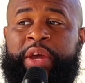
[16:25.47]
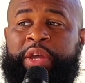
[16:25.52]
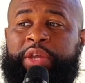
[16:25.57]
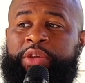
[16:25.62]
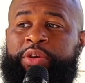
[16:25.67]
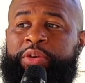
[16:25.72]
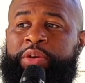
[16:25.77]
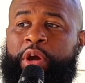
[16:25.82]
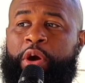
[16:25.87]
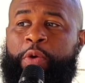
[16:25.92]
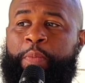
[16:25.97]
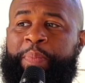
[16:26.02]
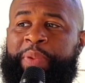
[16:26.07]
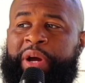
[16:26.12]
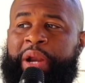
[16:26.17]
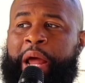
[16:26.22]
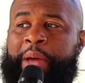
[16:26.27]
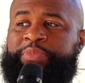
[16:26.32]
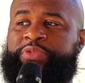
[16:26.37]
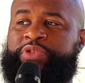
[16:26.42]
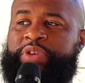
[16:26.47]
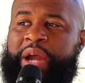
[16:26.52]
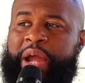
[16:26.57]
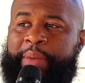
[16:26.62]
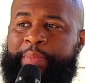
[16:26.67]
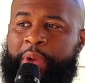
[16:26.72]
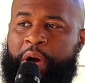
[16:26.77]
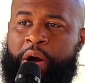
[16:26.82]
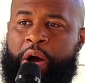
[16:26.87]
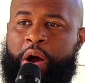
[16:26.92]
you know, but I'm
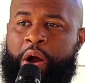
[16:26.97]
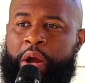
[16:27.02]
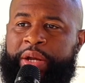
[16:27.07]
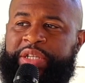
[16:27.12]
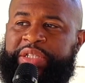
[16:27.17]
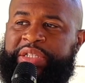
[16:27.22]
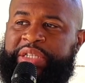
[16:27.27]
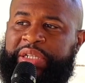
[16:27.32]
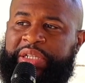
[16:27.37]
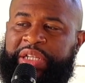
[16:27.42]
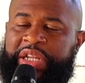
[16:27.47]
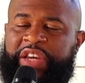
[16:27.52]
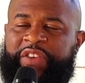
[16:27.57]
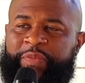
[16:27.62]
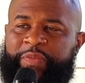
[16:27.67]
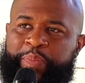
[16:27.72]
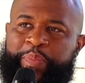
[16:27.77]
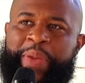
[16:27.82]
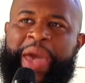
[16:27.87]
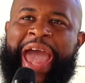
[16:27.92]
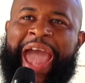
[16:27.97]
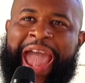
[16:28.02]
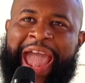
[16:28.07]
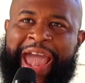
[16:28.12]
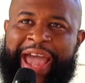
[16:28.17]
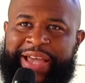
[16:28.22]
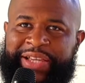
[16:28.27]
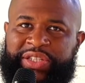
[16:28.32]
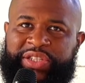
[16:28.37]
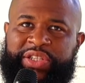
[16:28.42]
trying my hardest to live
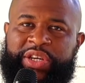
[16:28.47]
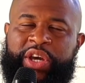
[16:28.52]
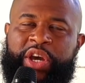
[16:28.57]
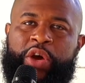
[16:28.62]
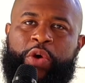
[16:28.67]
past